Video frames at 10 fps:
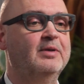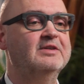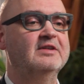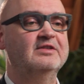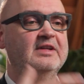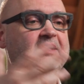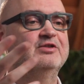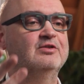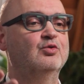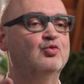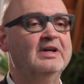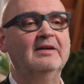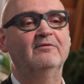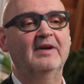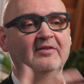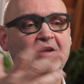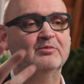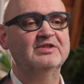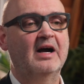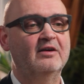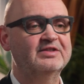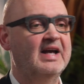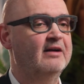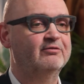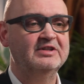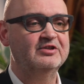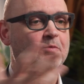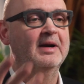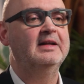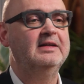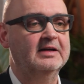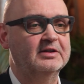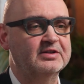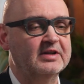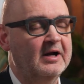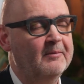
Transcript: business needs to reinvent themselves every so many years.